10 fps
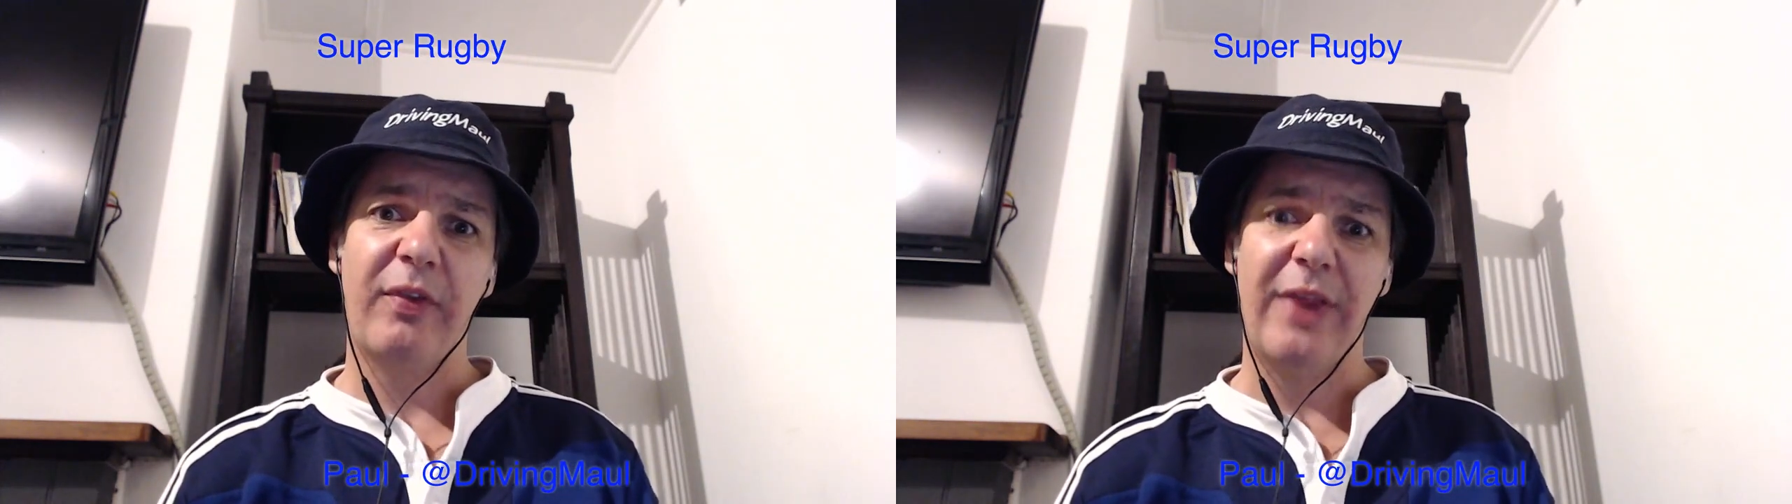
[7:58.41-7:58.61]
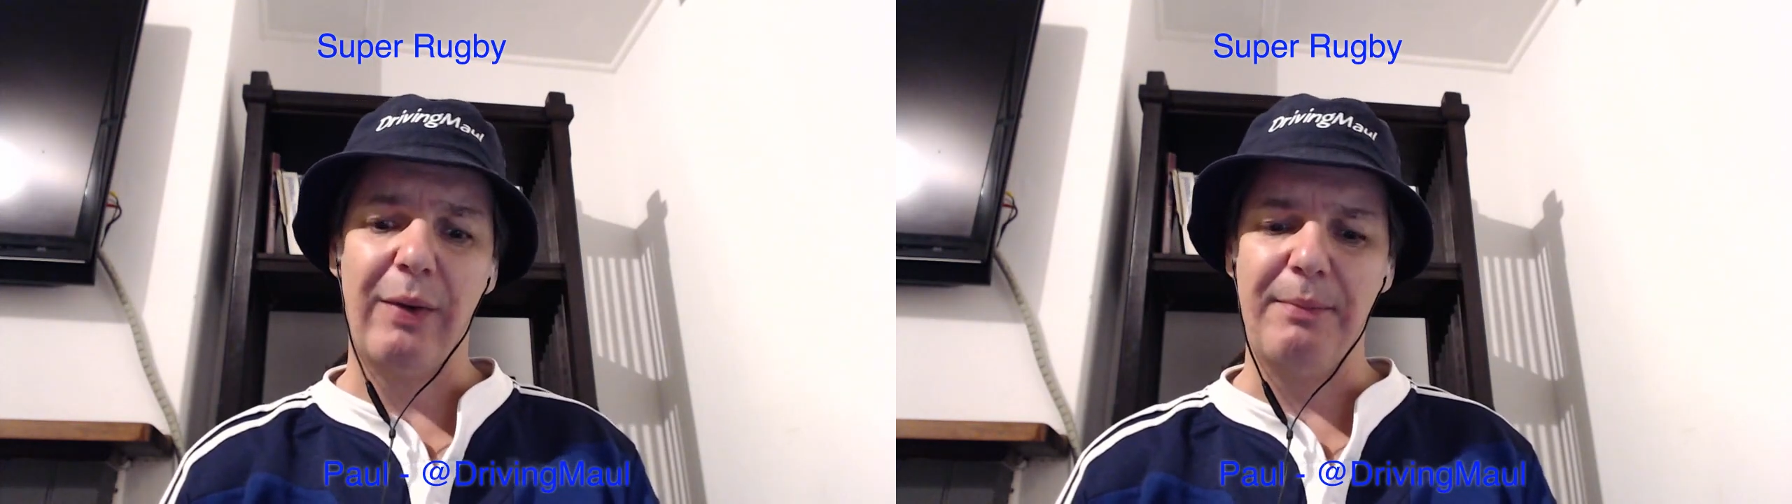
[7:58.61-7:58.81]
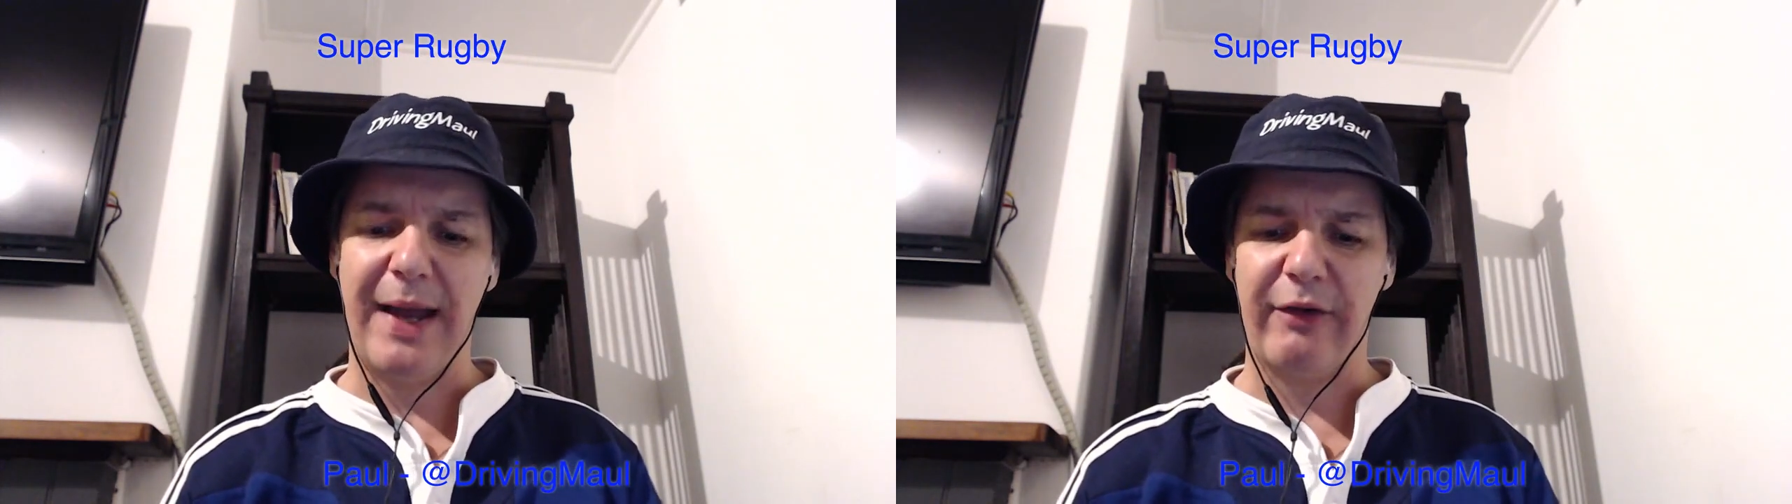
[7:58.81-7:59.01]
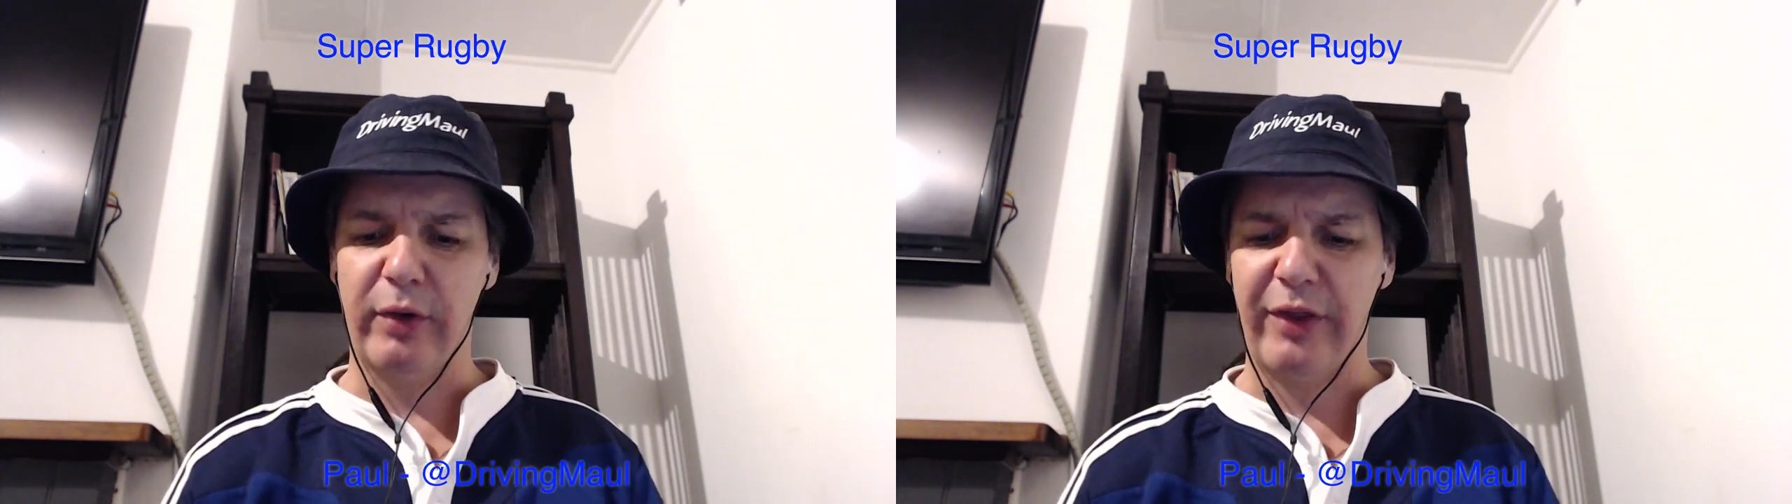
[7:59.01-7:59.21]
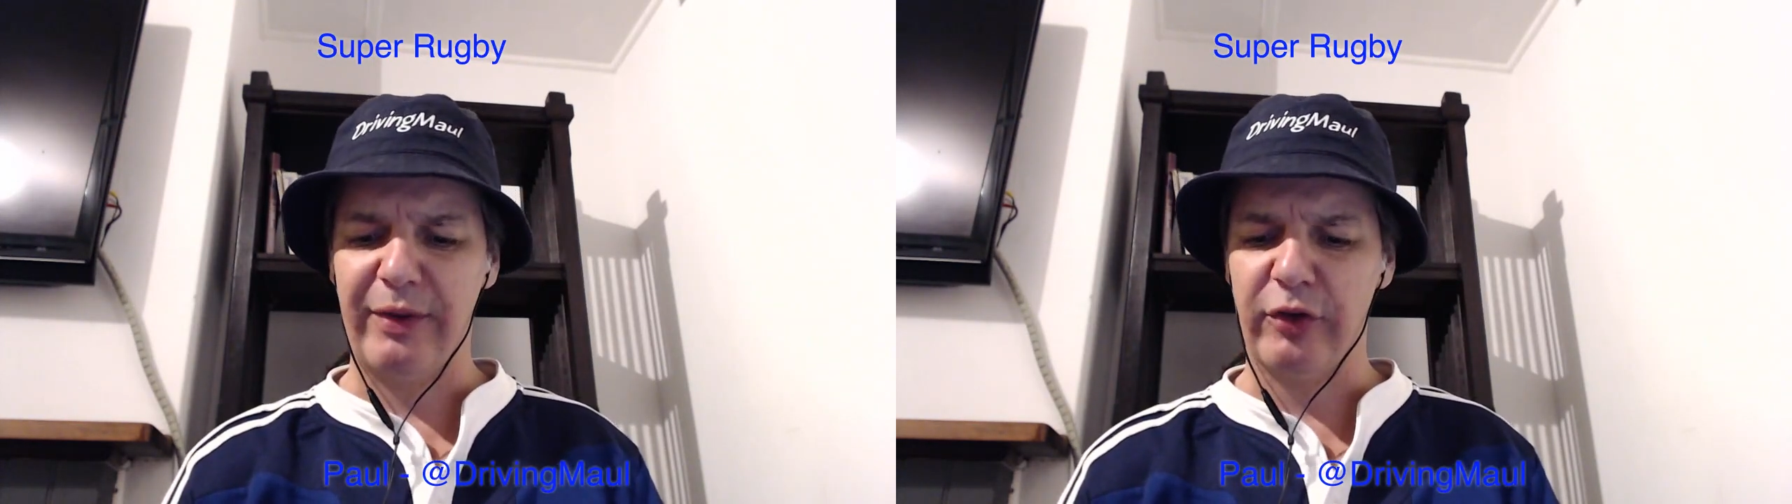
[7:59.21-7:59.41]
they went back
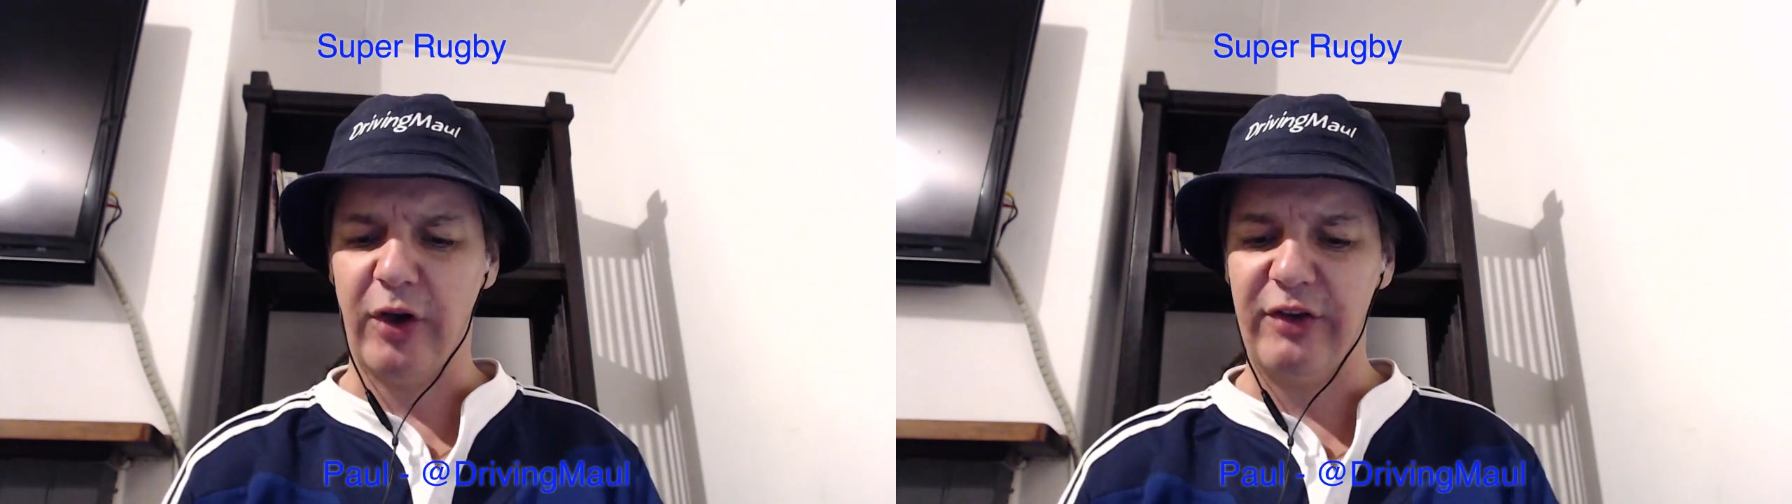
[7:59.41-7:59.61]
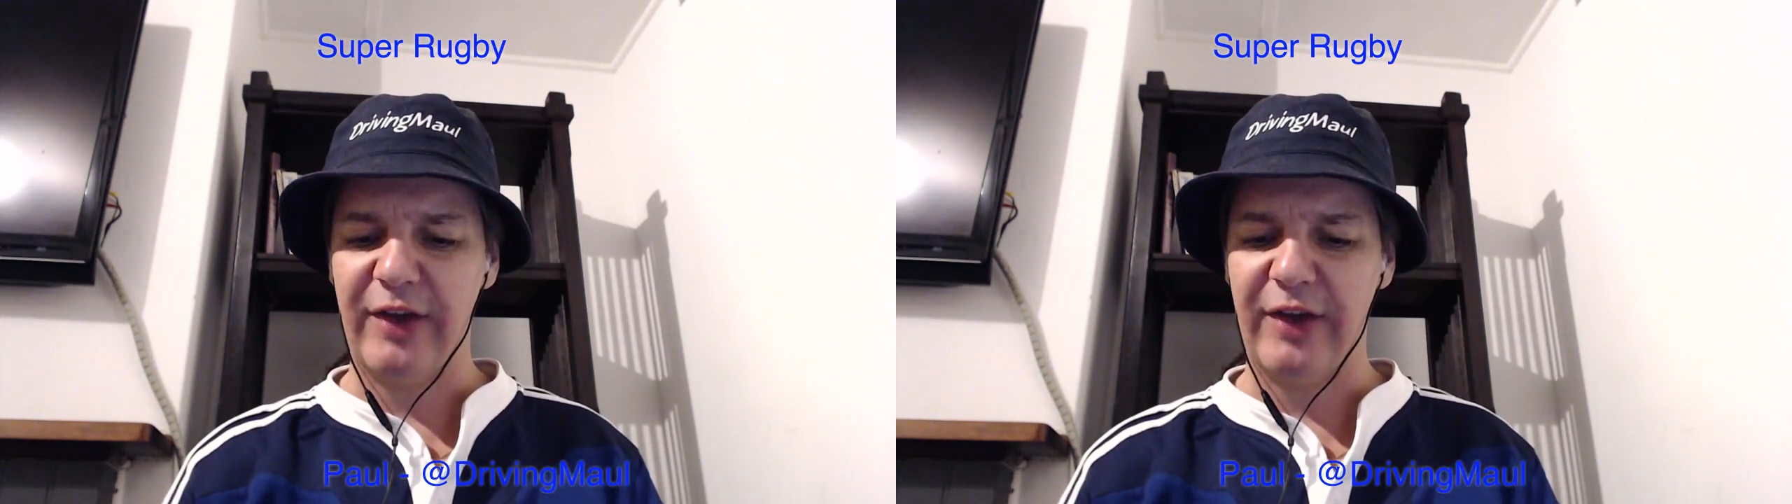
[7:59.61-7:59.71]
for it. I think it was a high